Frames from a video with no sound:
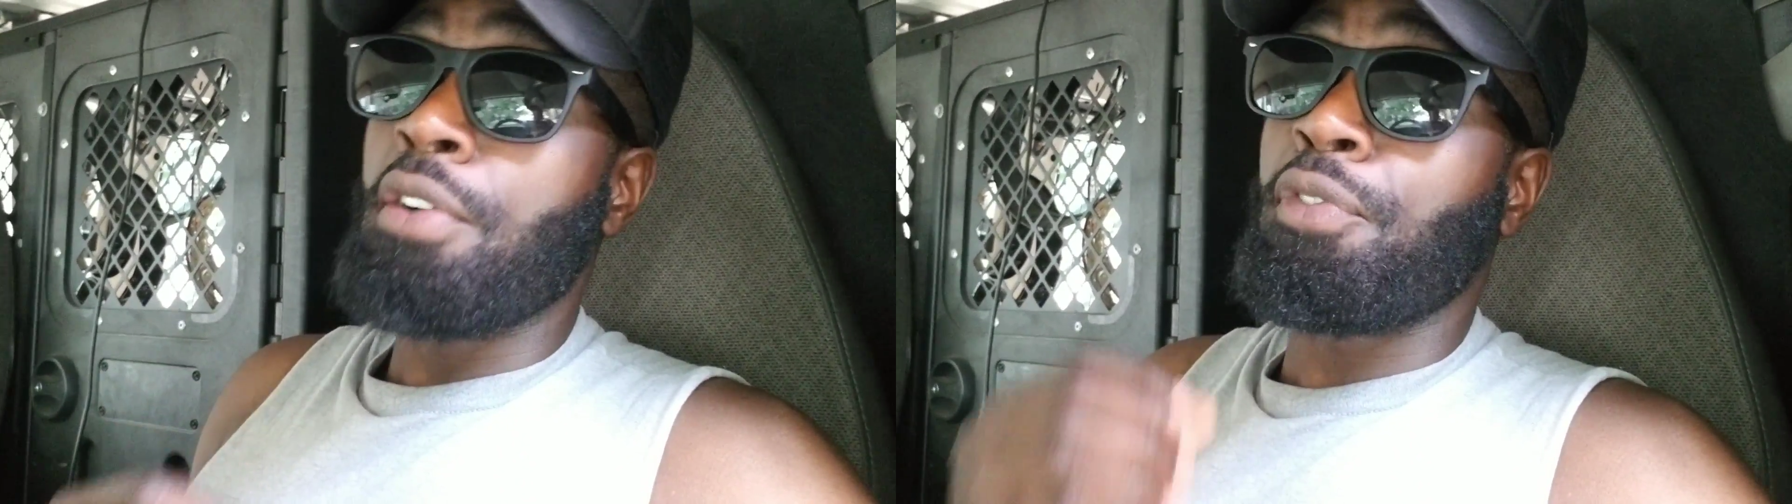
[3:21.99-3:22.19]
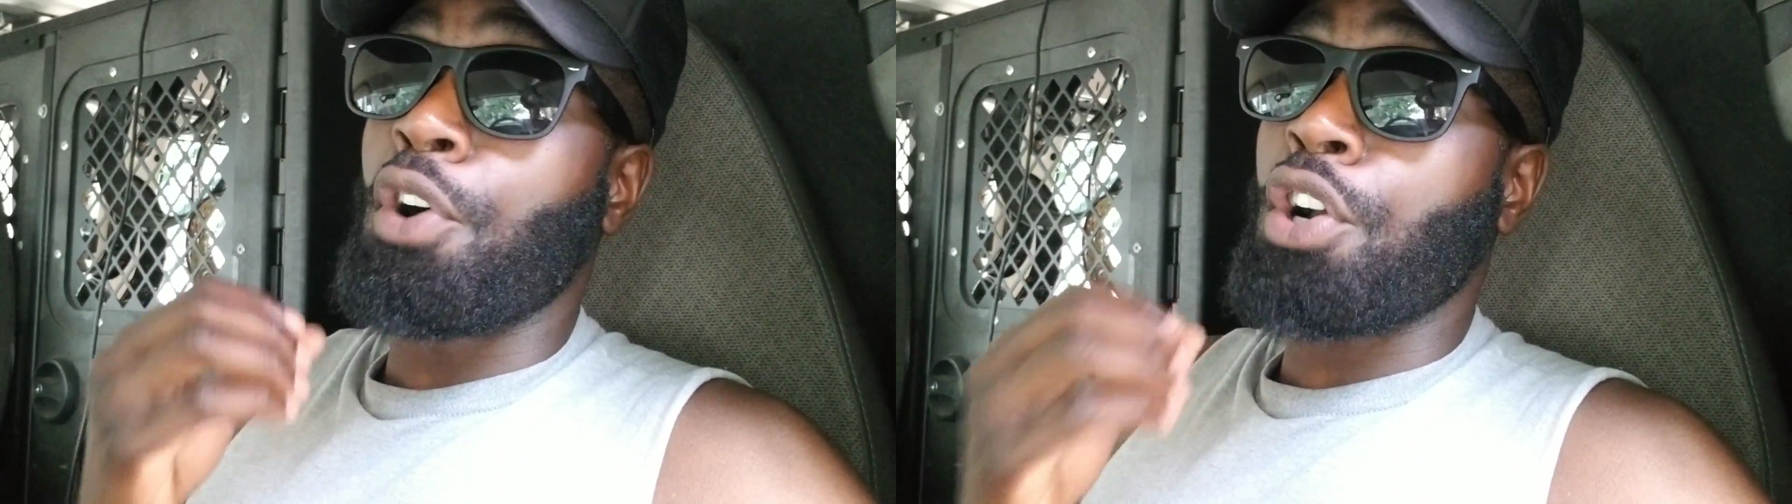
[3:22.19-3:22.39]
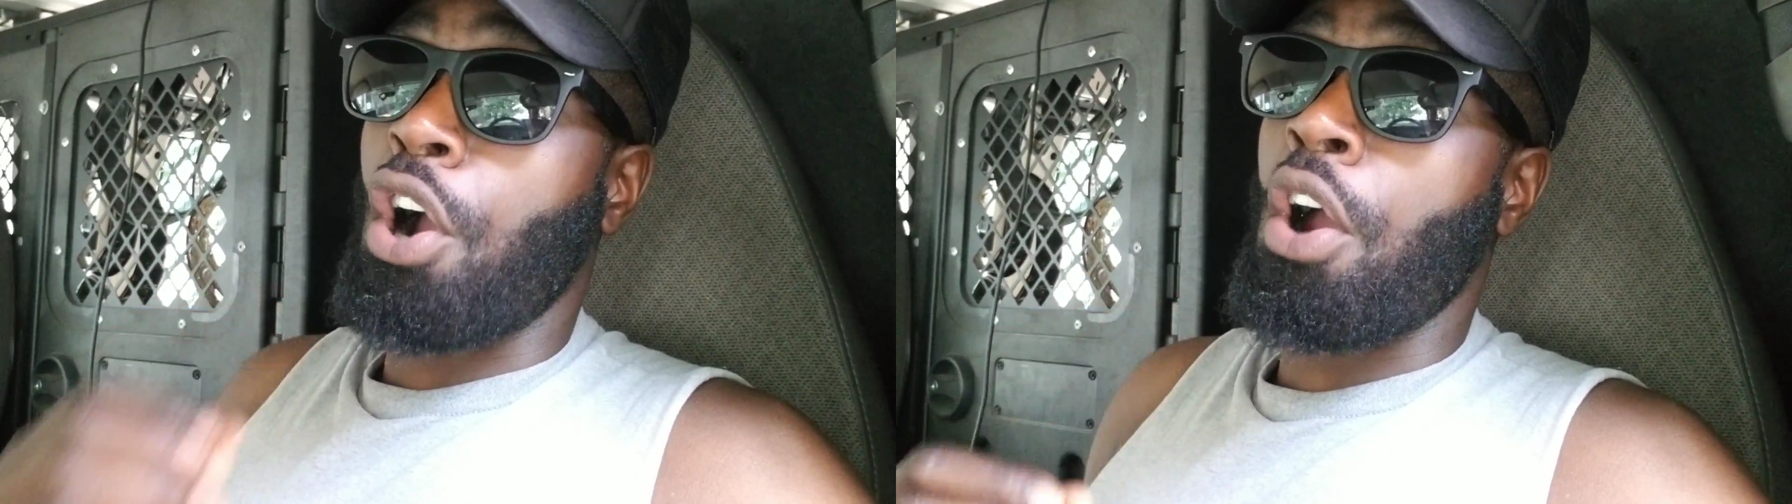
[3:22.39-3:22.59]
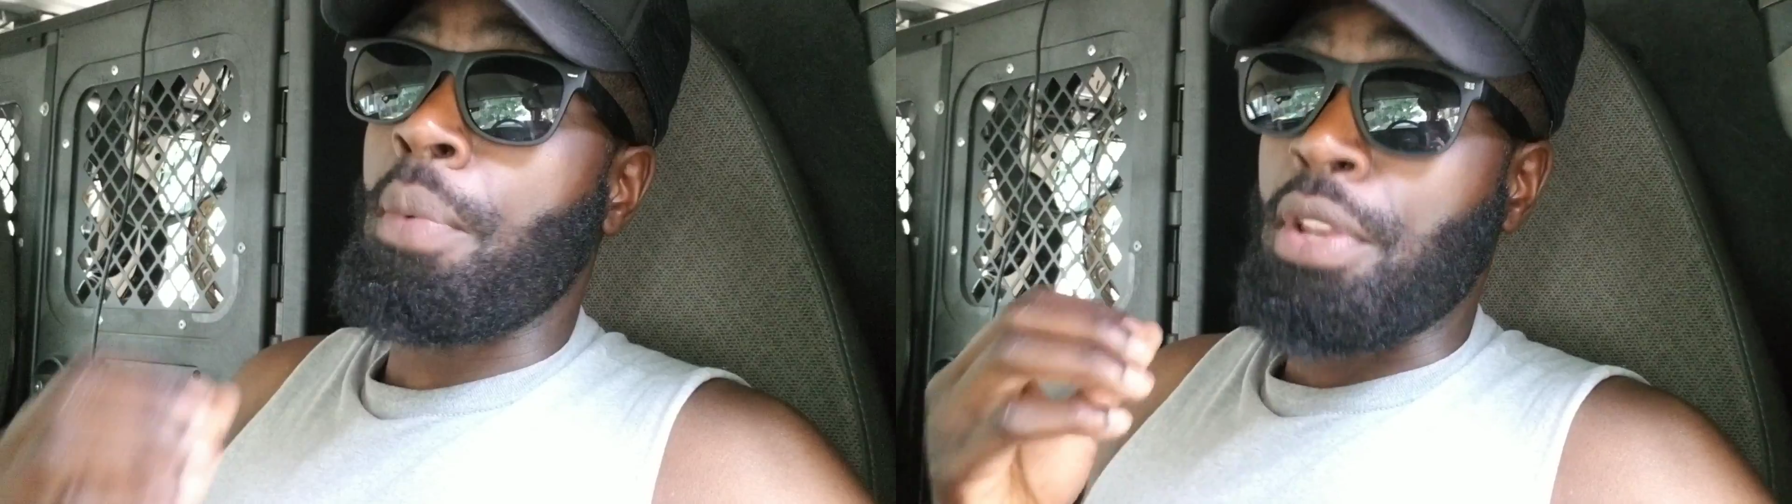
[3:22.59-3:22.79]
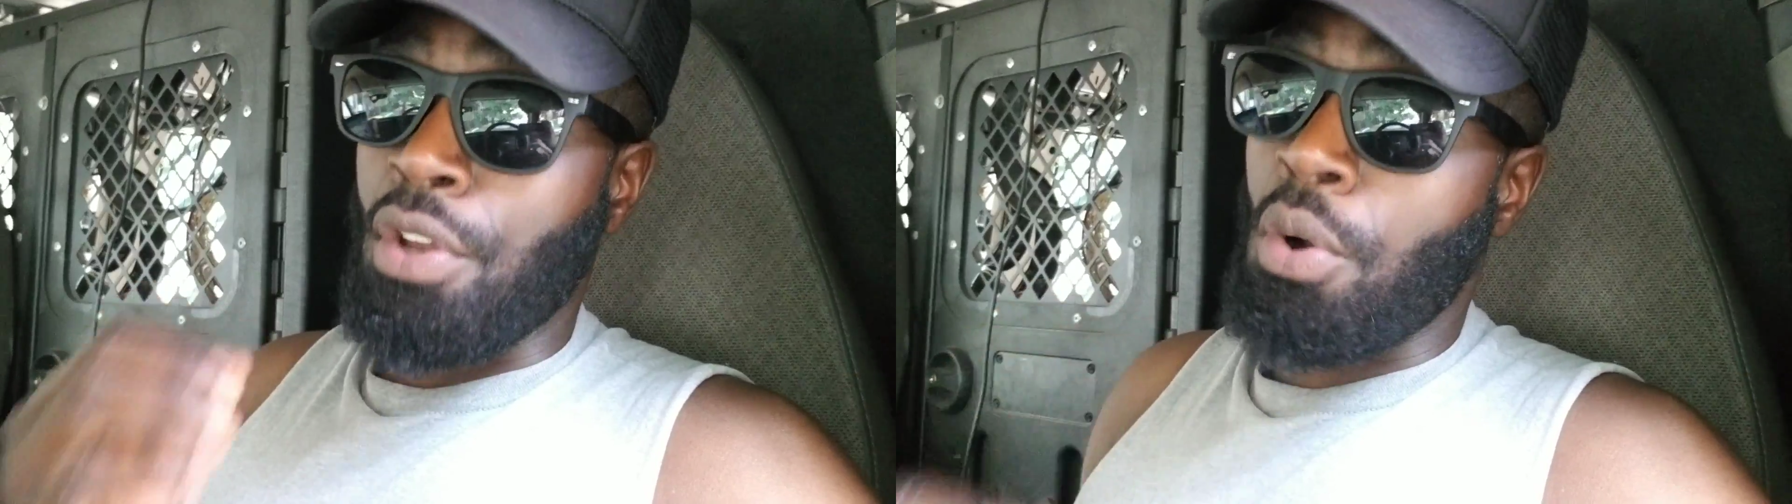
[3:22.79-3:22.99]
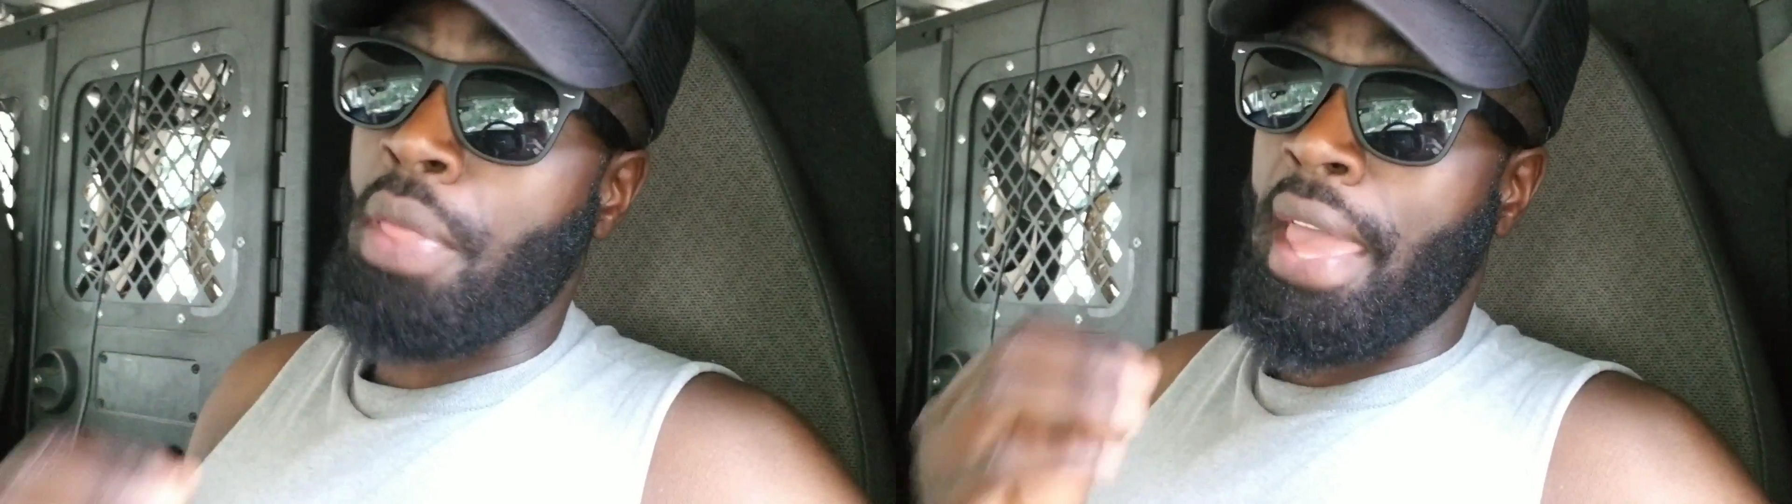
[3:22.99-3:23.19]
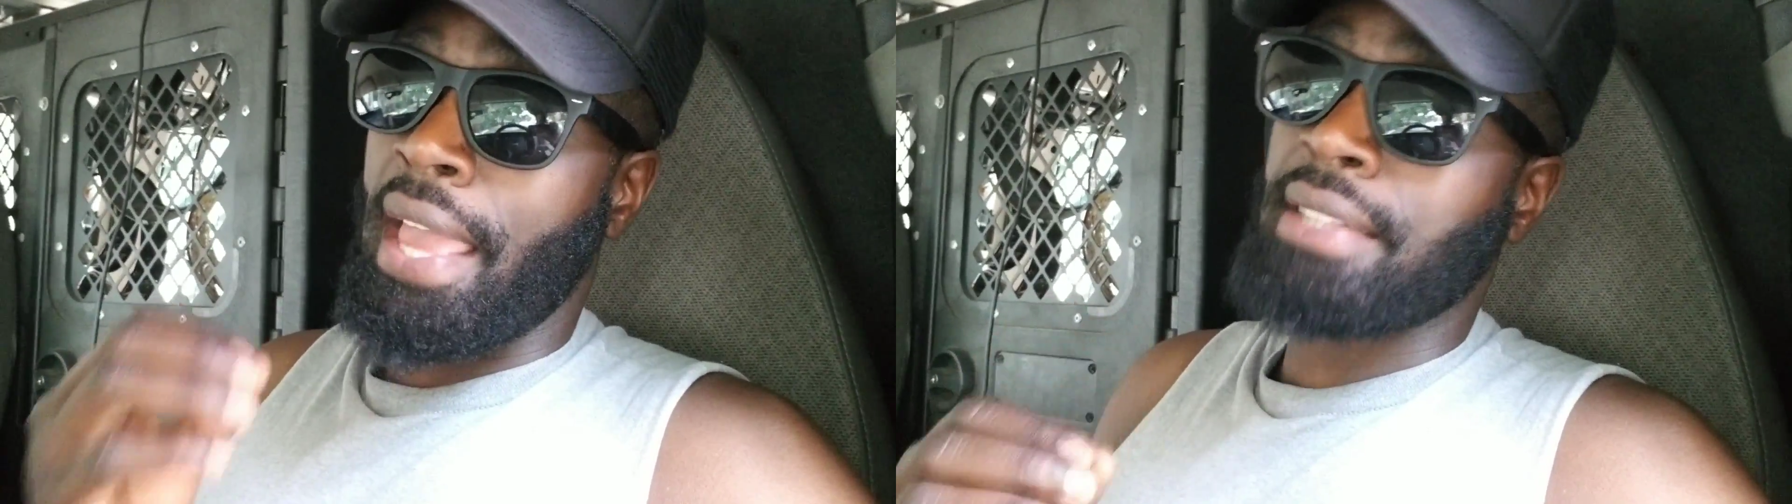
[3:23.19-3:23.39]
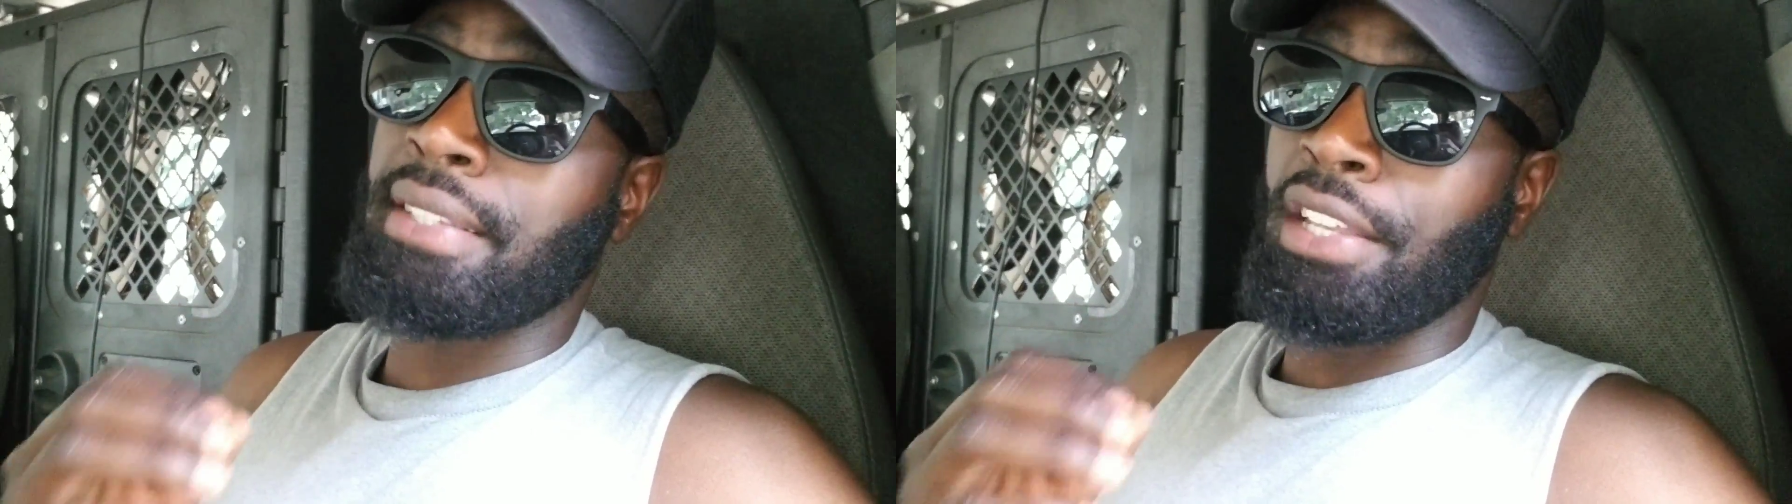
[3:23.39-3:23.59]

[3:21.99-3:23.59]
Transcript: for a car we know that has an